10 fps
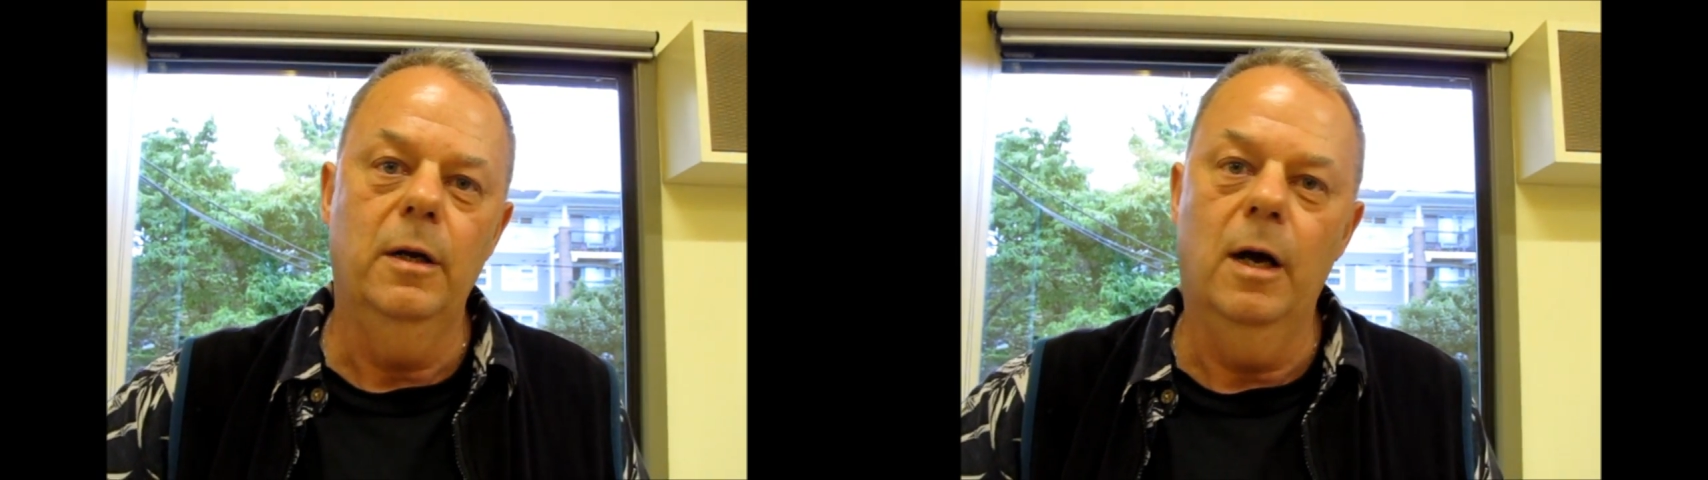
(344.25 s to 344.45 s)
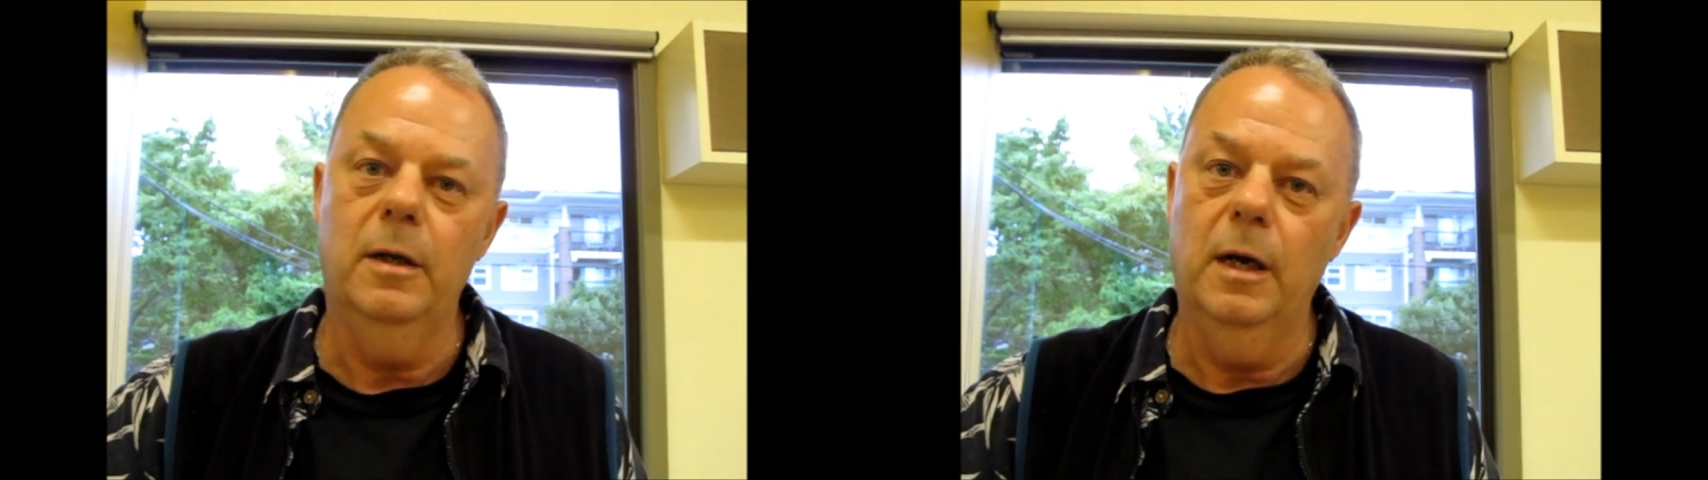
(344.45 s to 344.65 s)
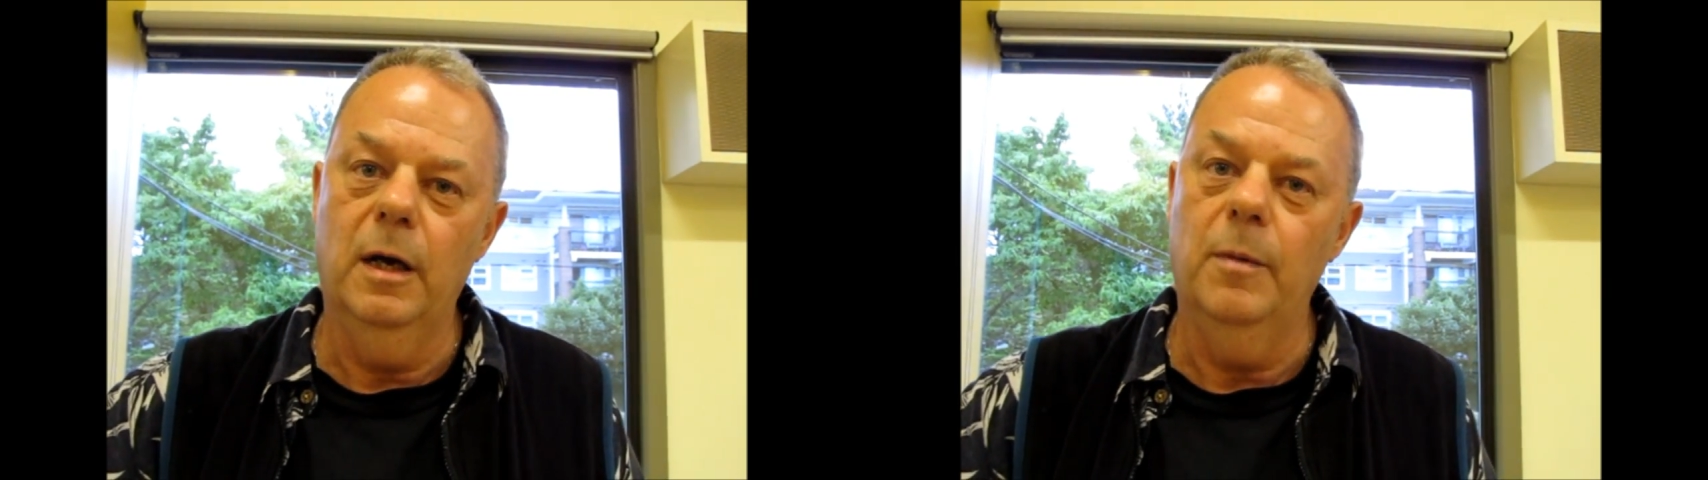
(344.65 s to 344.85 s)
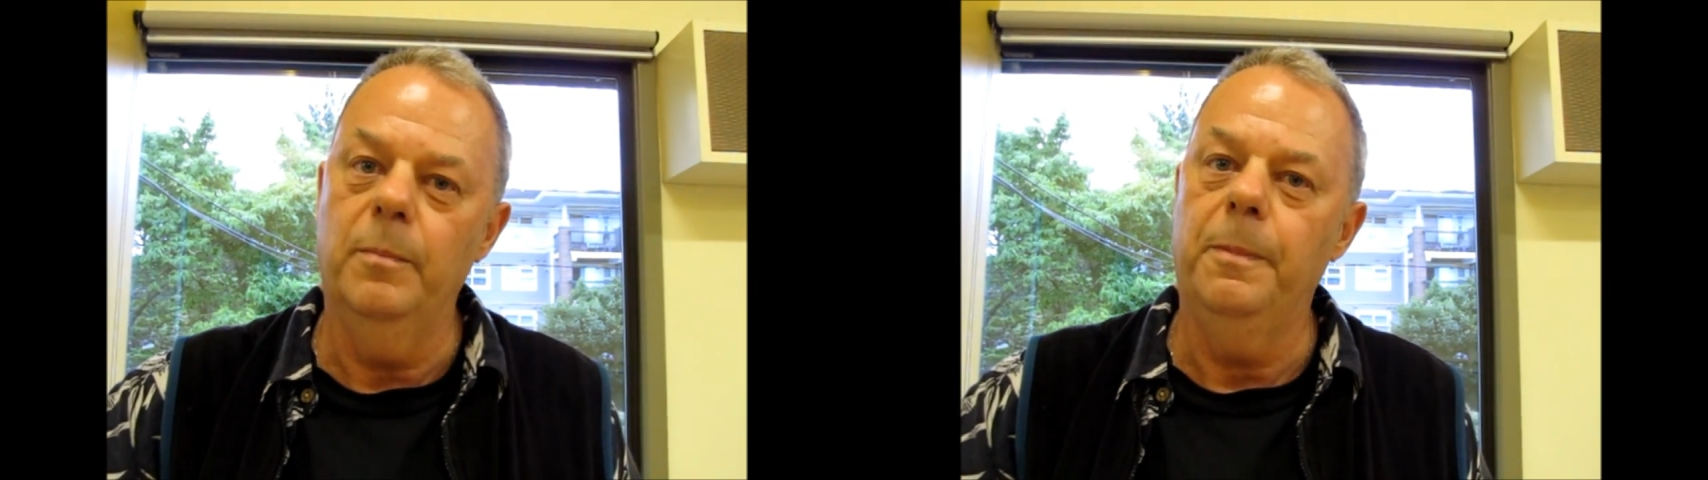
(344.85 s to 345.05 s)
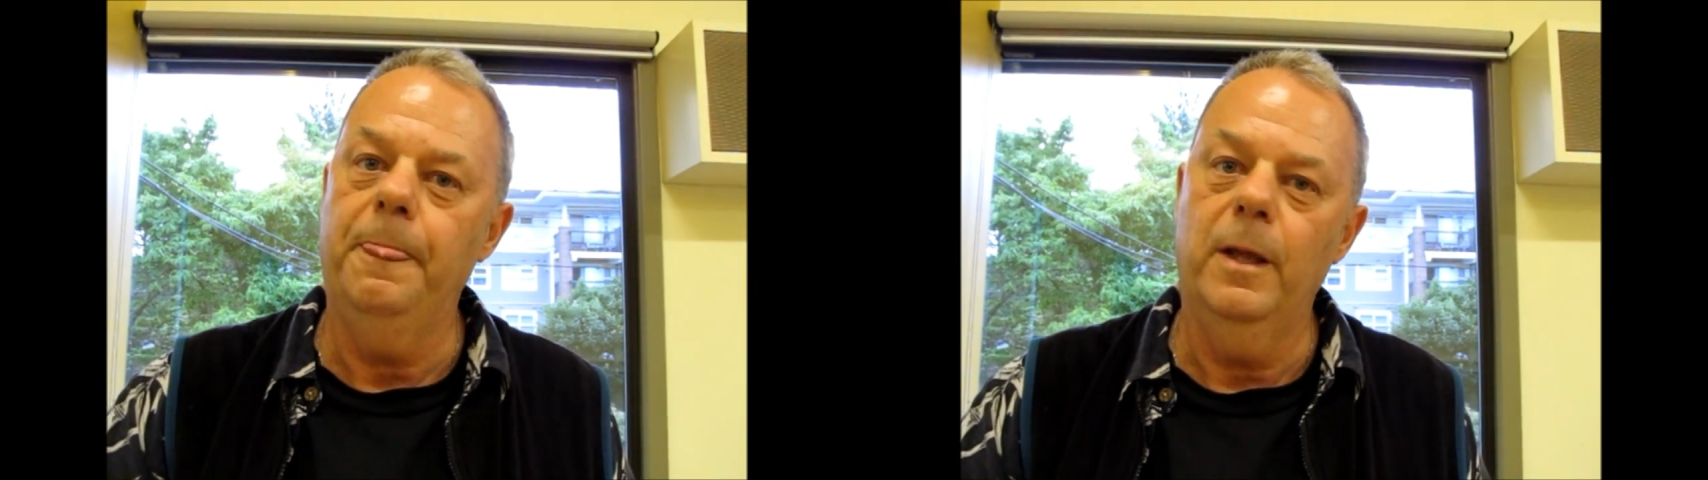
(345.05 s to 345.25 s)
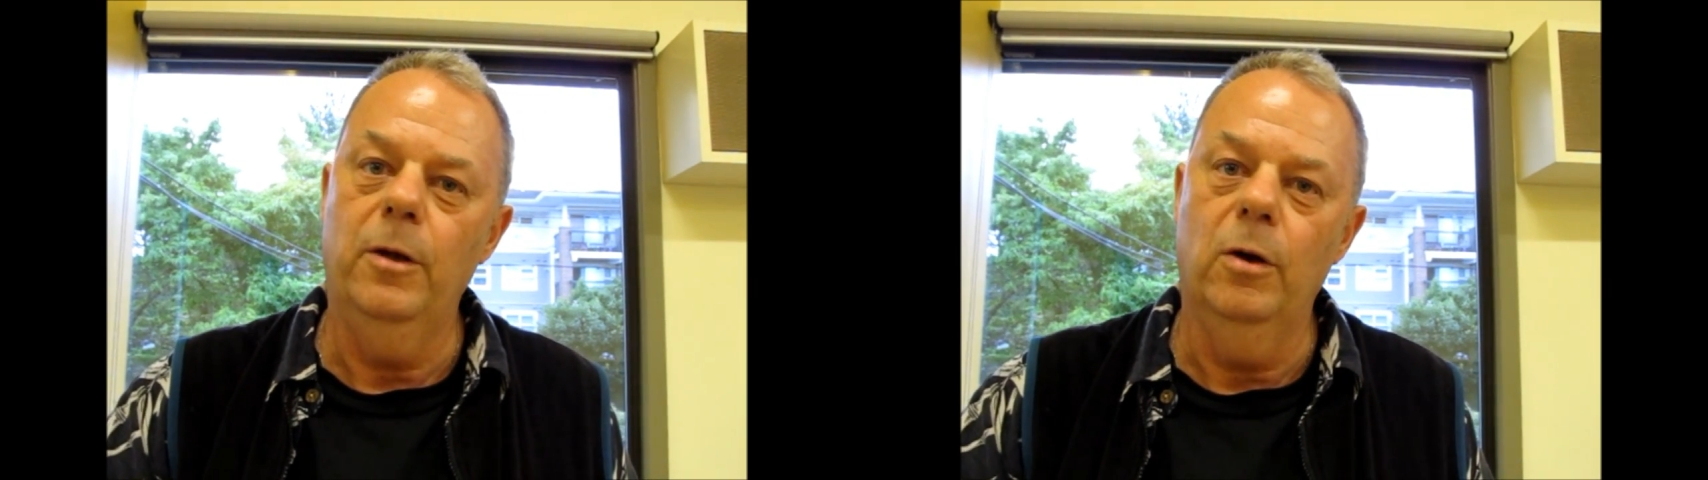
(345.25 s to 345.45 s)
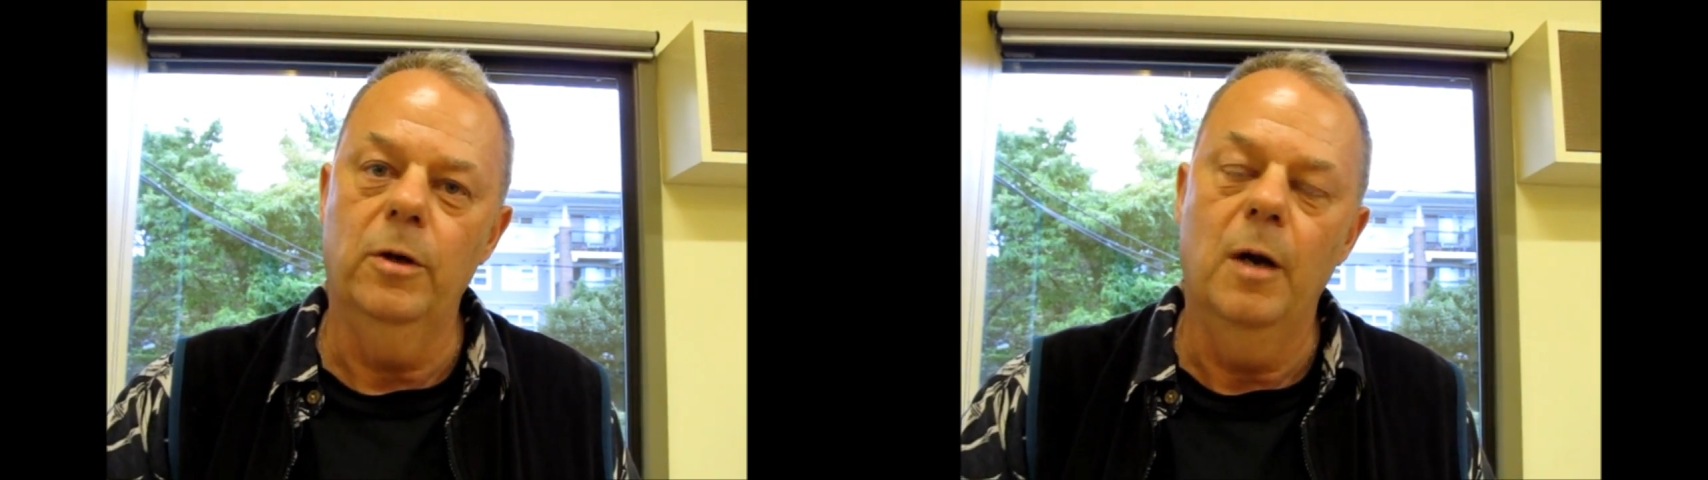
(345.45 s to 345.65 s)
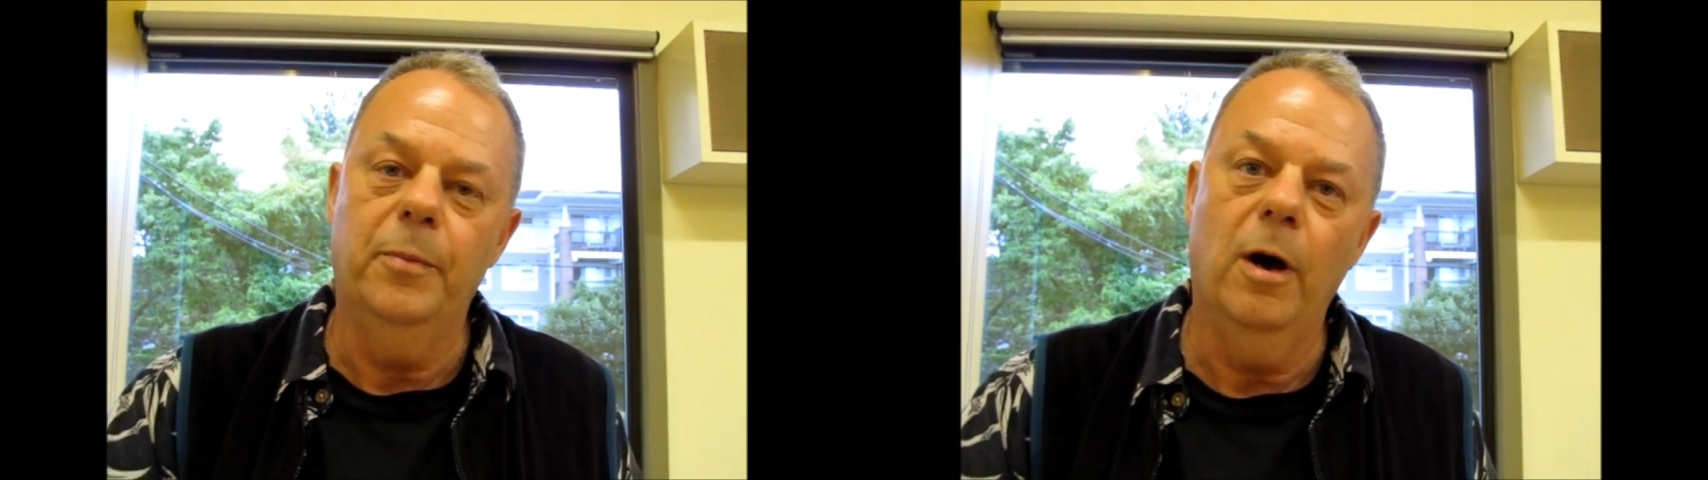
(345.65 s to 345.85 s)
not um, you know,
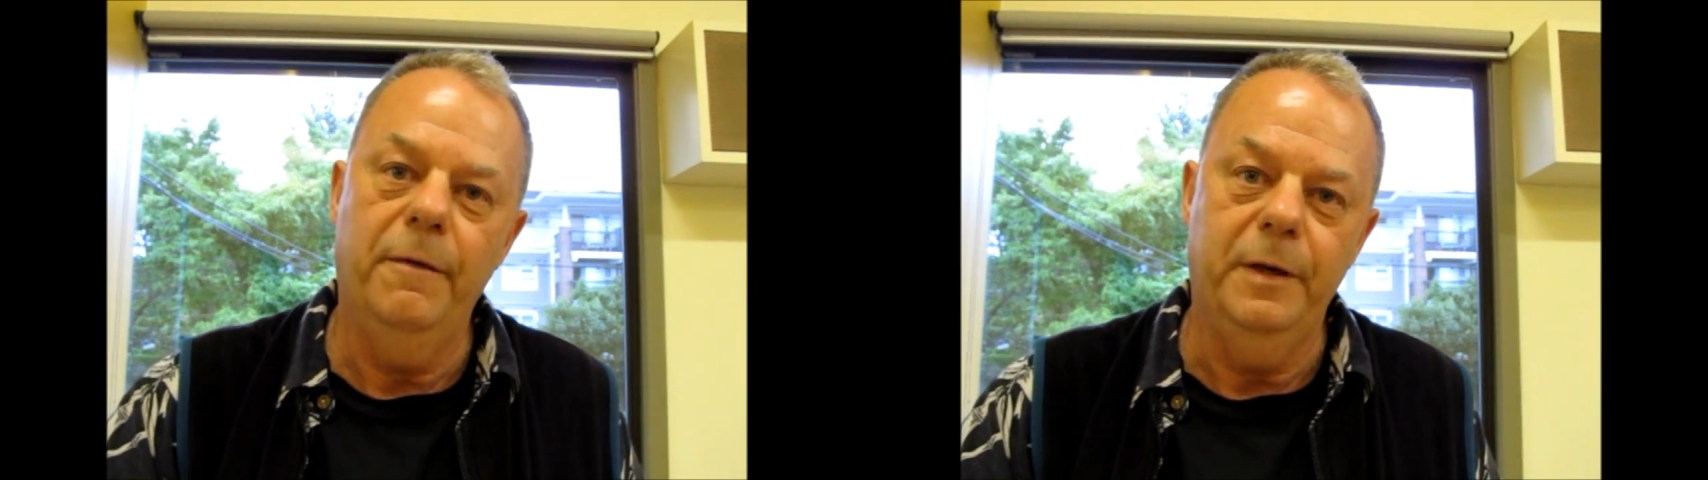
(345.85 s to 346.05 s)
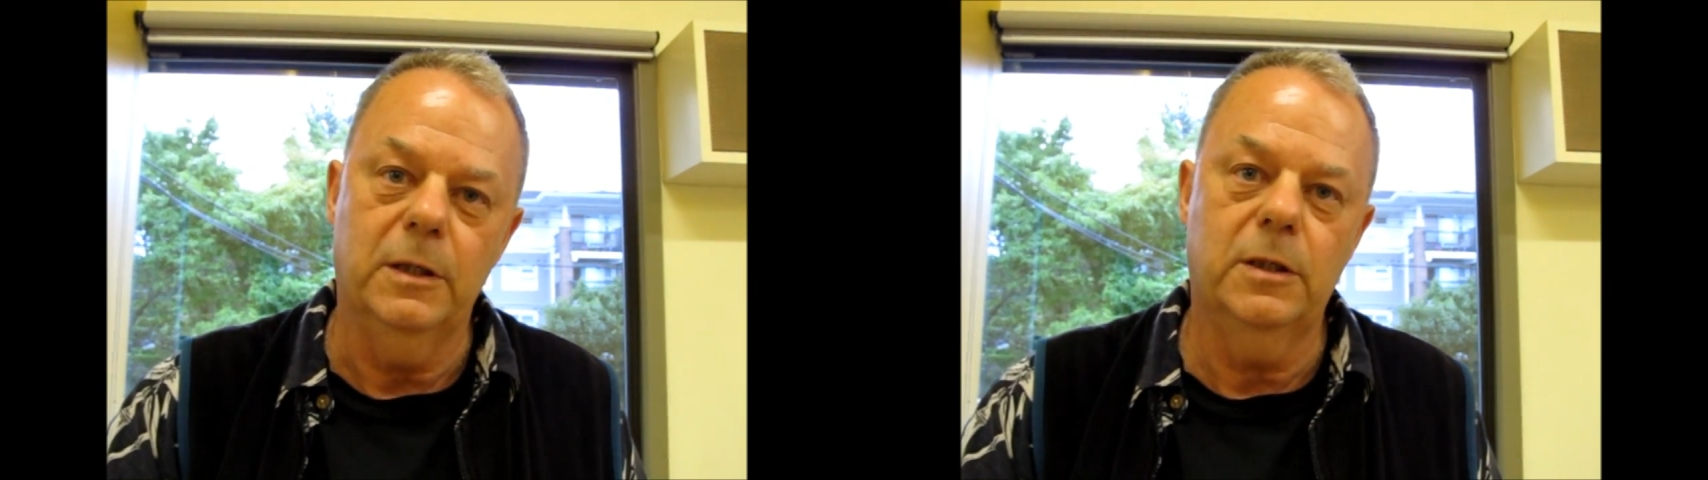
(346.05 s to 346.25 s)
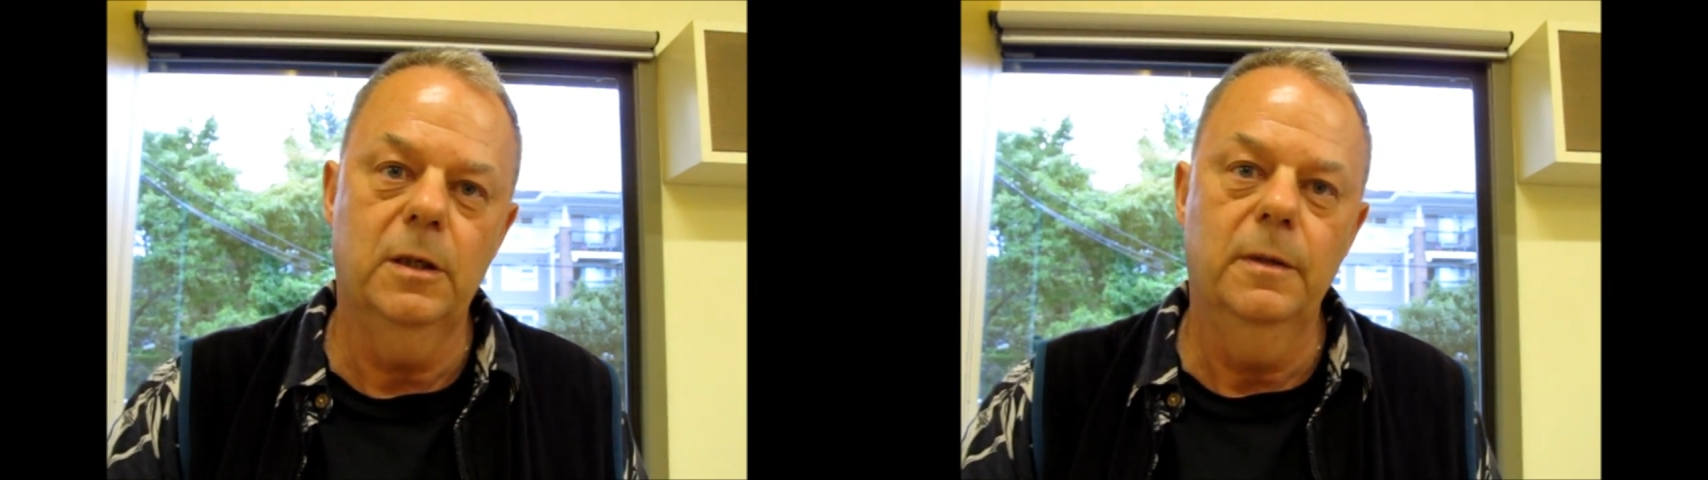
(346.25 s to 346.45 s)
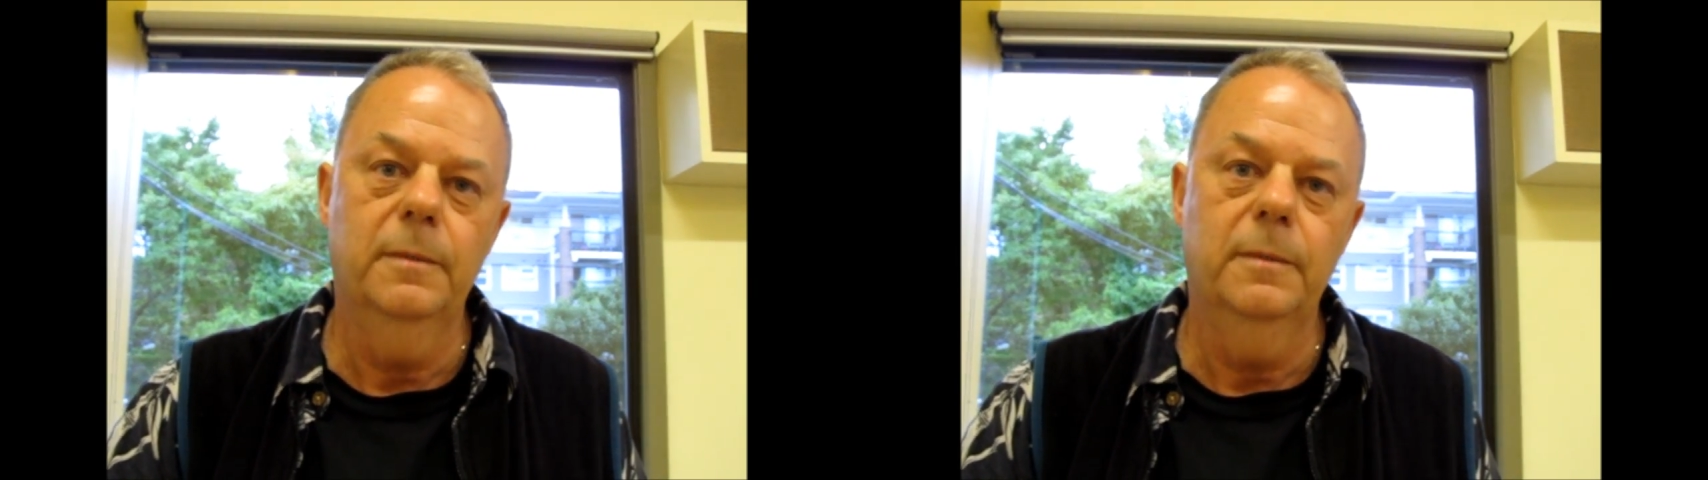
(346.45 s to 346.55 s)
nonprofits.